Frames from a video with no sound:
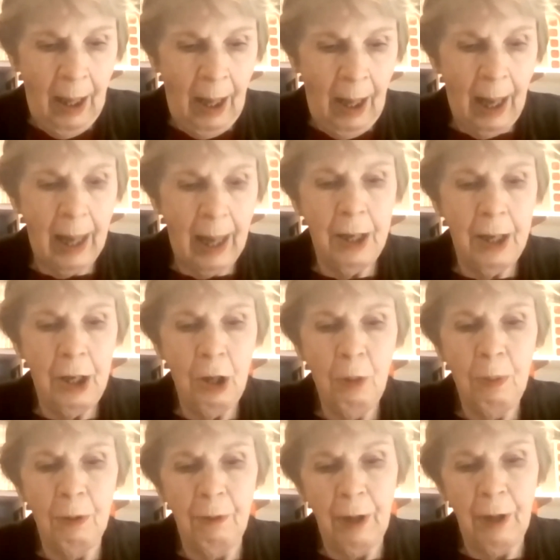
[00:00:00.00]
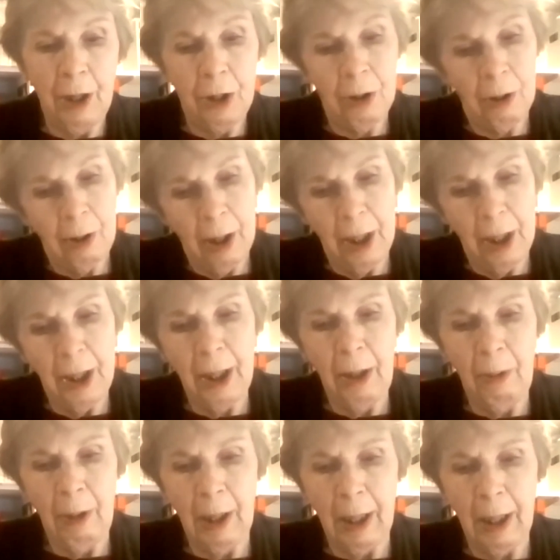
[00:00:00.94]
A new provincial
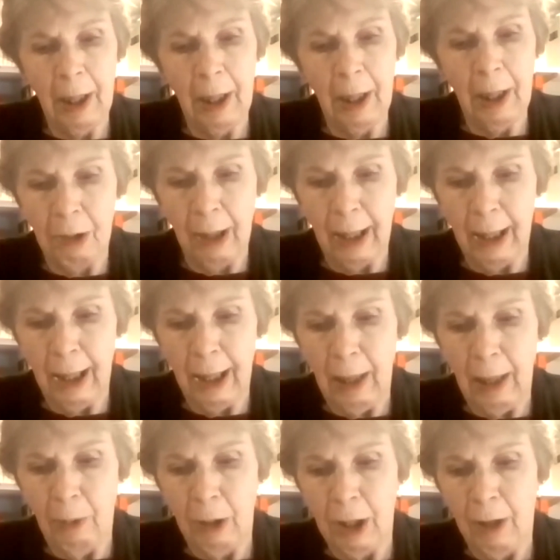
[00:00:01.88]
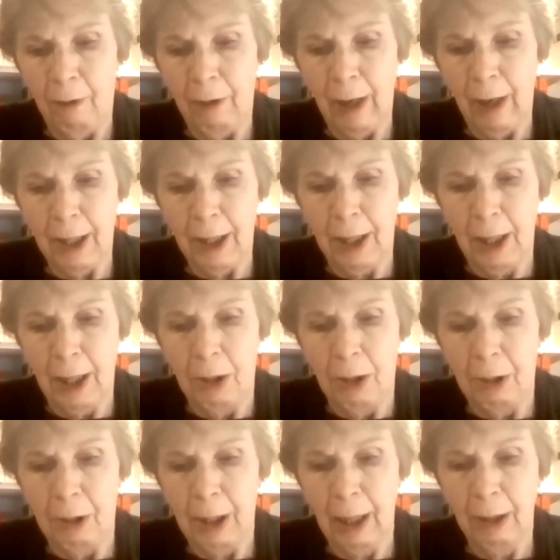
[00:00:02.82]
continuing care strategy was devised in
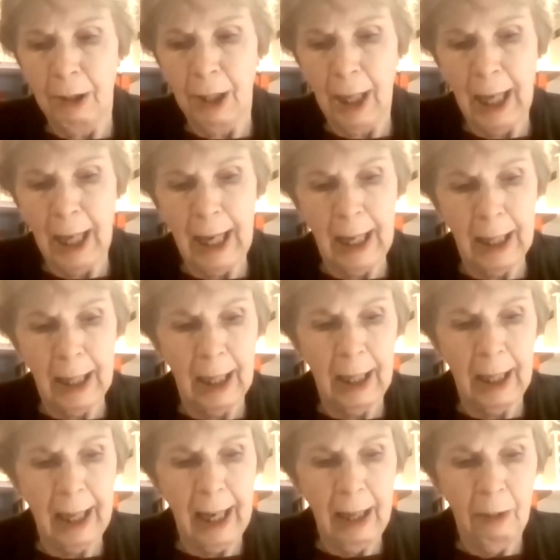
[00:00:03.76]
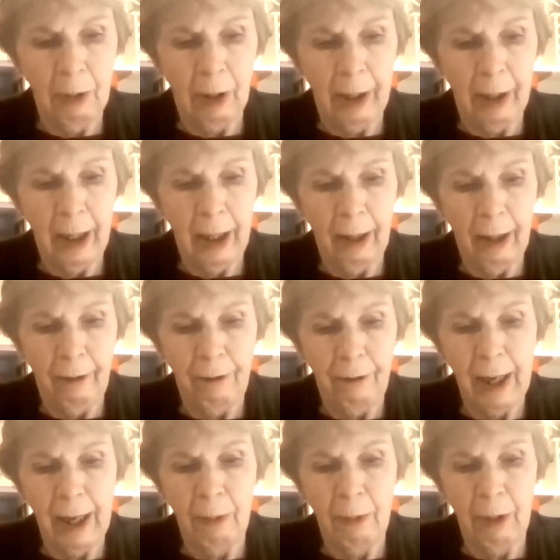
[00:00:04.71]
2008, again with little if
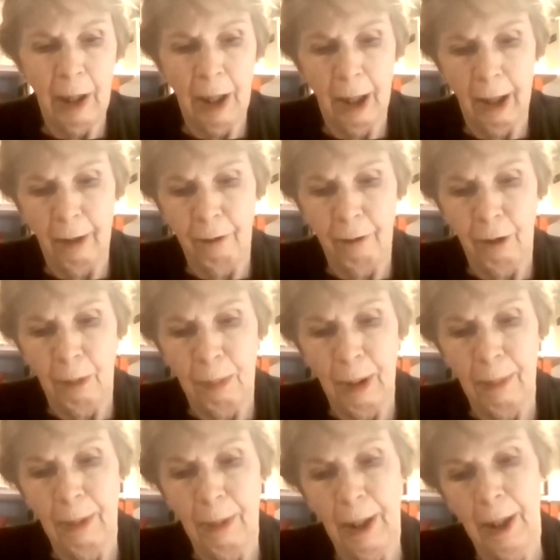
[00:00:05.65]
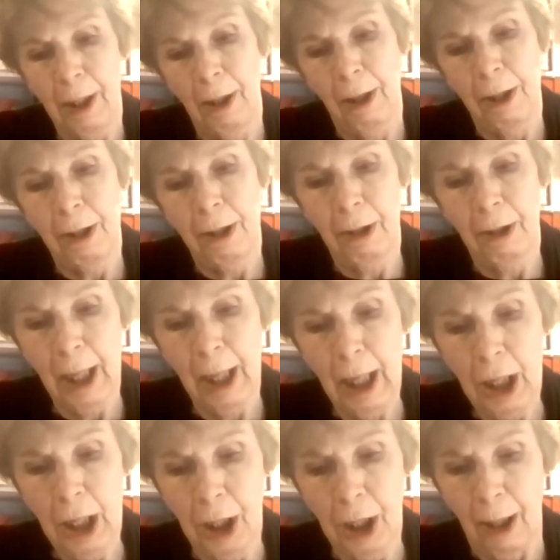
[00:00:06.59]
any regard for public
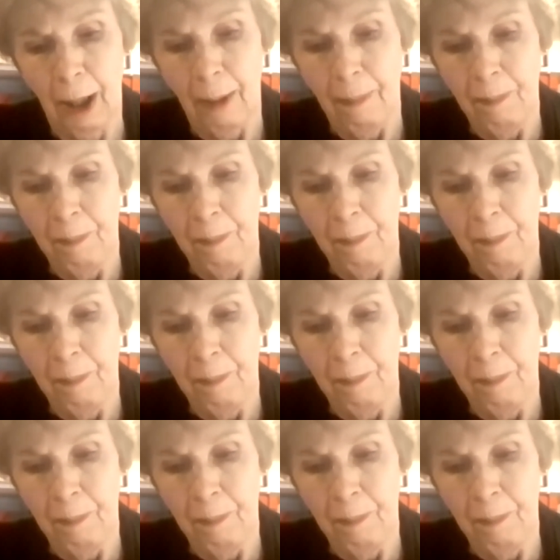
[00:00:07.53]
consultation.